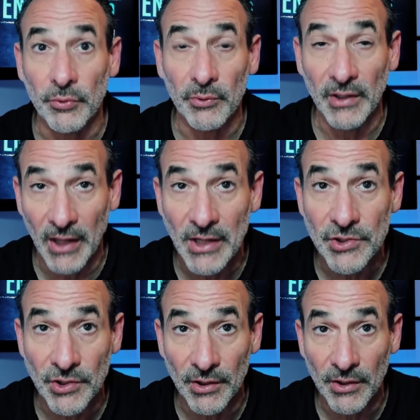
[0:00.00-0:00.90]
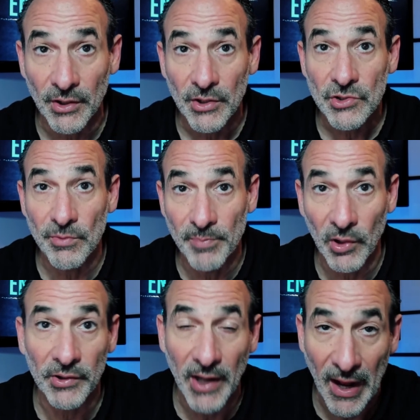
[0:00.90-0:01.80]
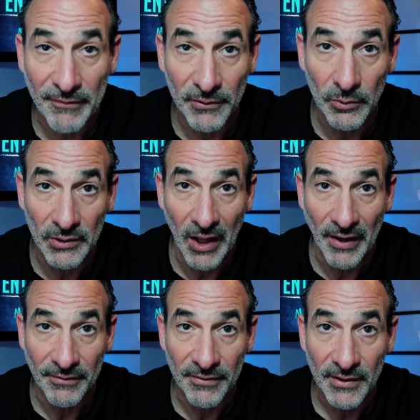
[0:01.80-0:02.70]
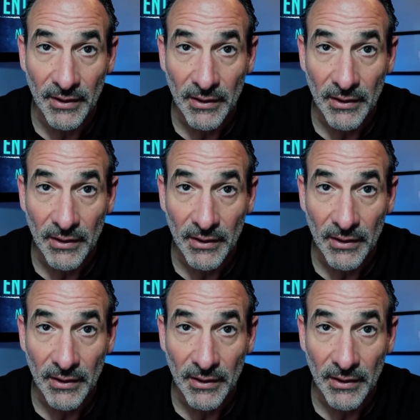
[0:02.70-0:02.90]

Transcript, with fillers: creation to build an affluent life.